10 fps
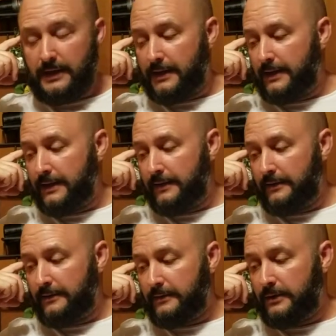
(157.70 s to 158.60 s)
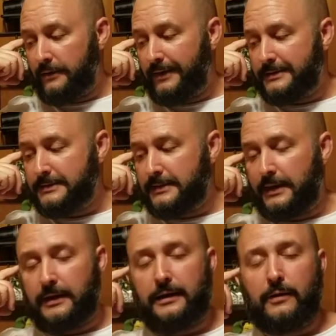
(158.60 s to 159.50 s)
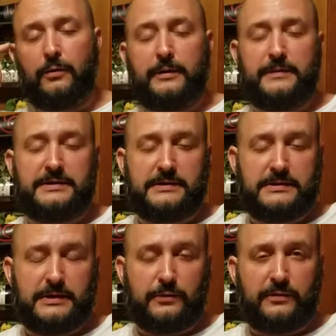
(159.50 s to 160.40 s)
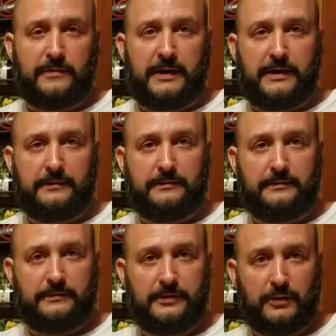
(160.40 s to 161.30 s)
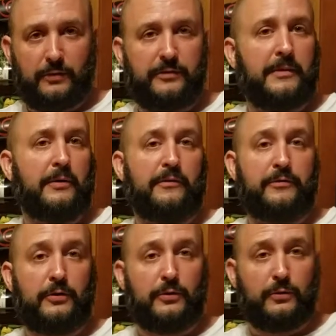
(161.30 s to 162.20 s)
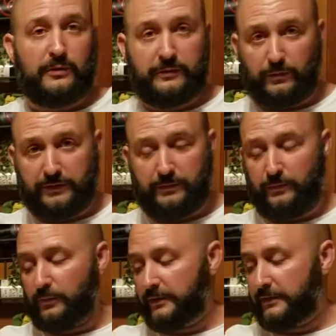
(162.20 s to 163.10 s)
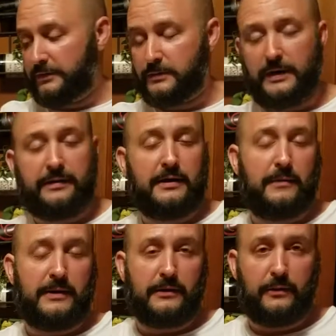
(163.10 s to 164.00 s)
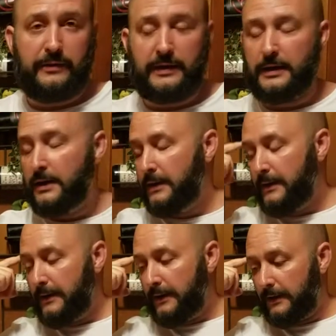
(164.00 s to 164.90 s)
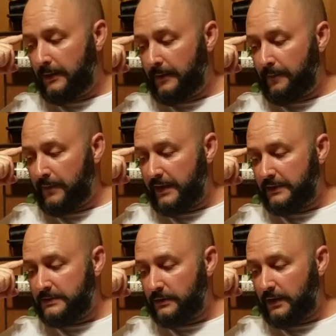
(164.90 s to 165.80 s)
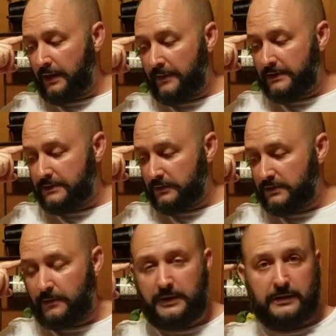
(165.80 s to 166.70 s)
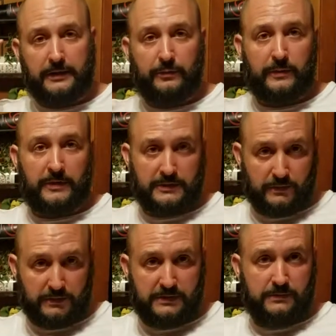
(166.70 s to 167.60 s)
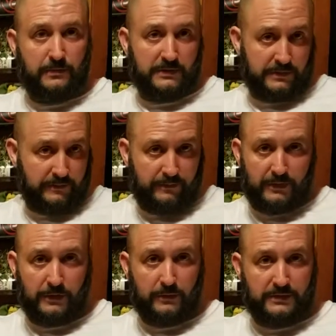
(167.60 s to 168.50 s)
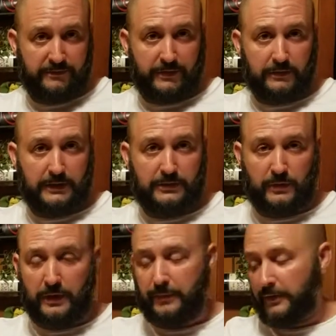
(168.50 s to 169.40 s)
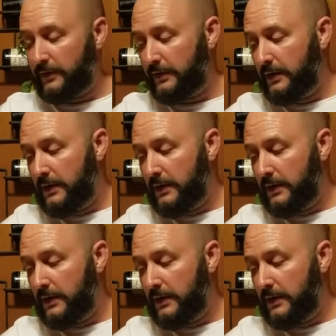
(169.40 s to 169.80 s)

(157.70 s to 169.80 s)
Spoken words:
And, that's the thing. I want to be sincere with my, with my review, with here's what I think about the whole thing. And so yeah, man. So to me, like 3 months was a fair like trial period.